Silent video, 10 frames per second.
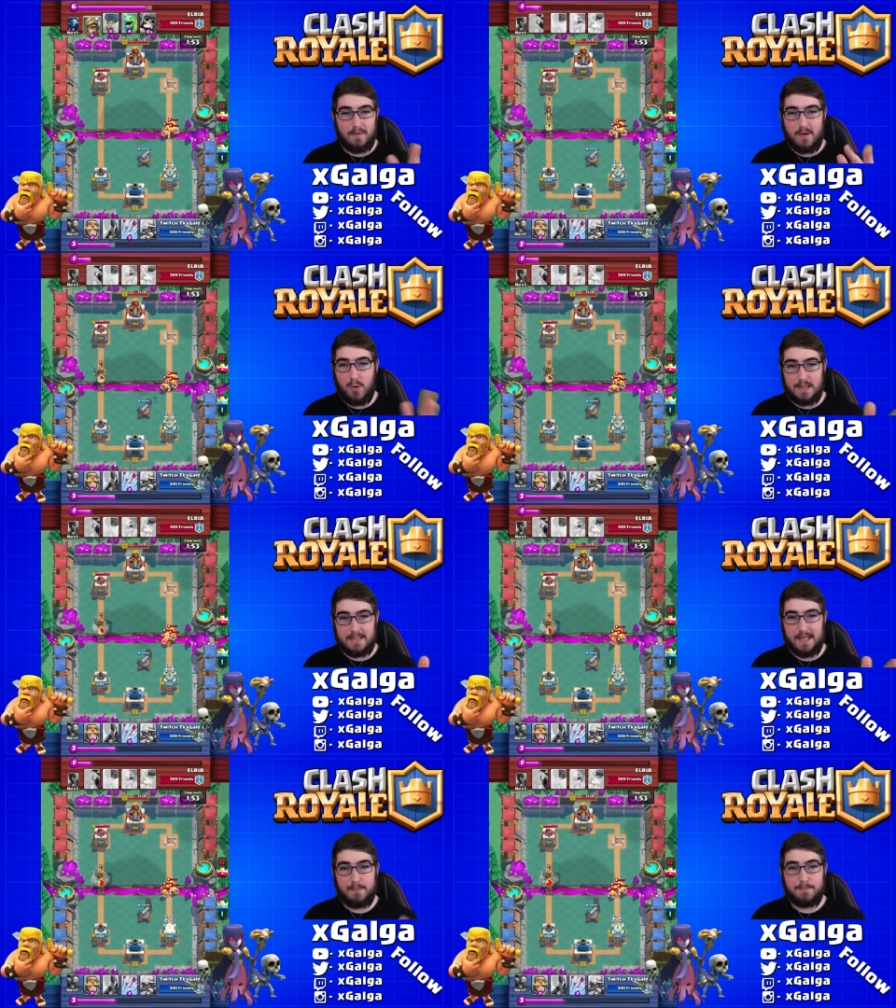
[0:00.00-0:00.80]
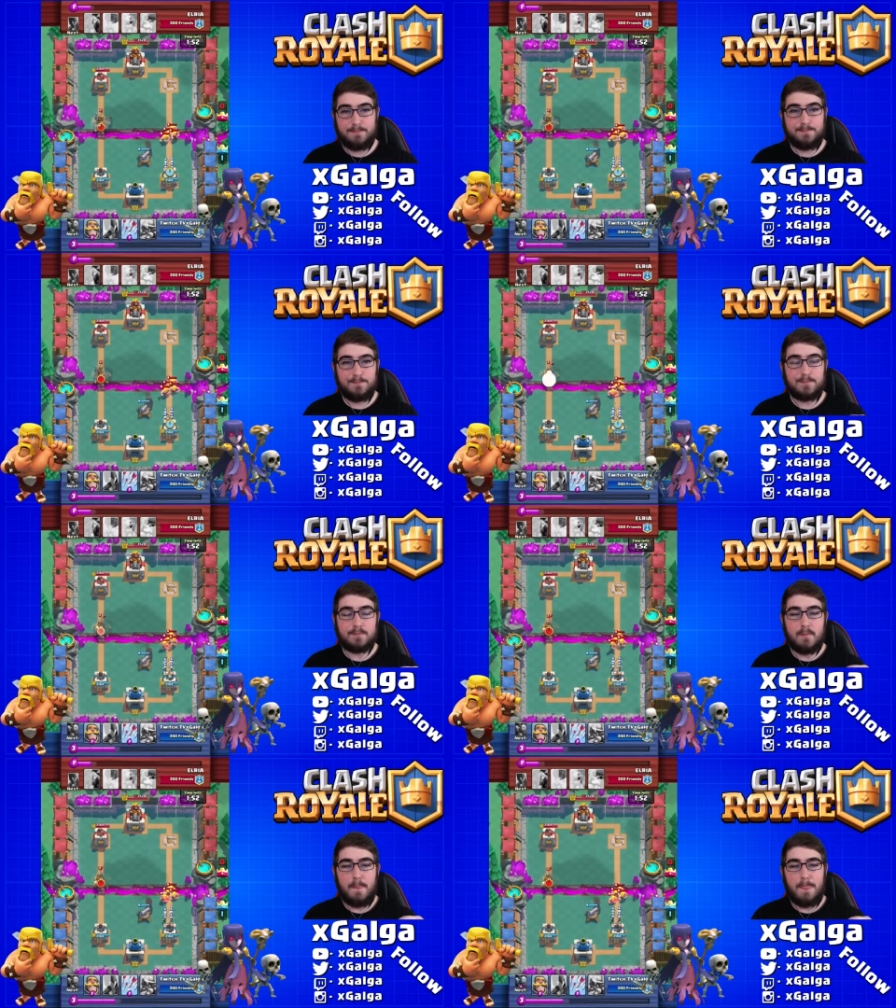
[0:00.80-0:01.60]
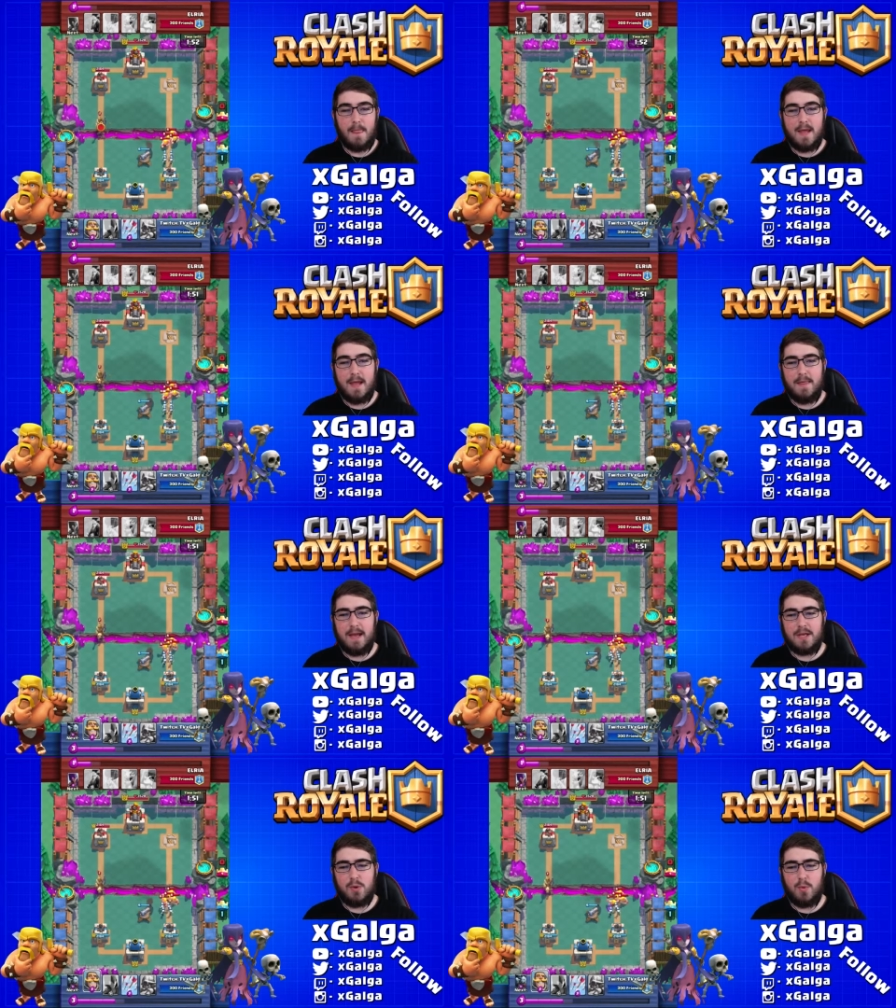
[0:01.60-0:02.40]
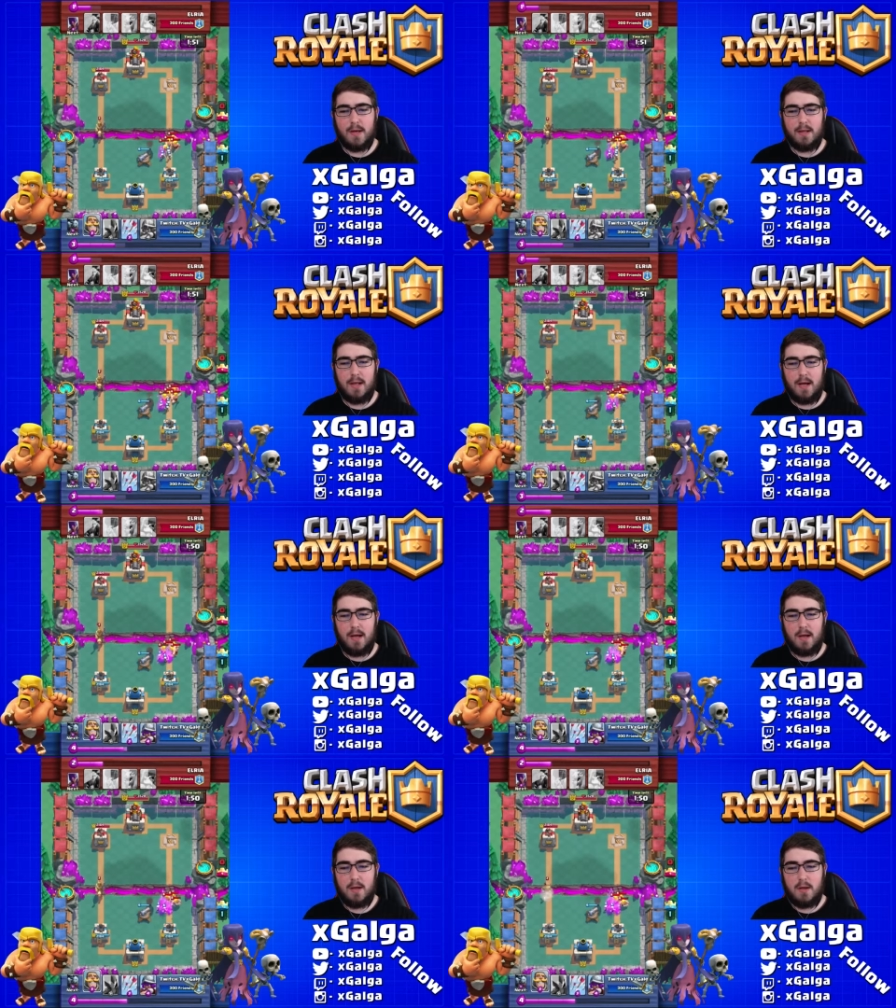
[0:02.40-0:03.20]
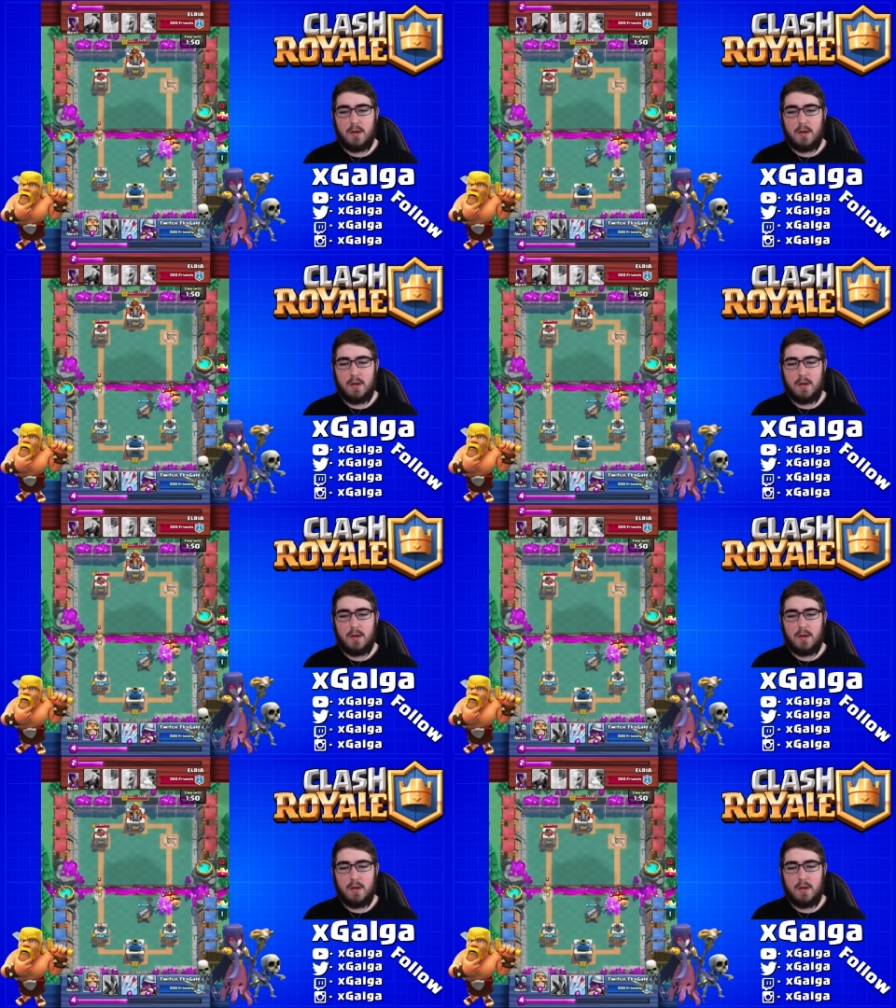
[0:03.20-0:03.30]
It's a 1v1 team, and then you will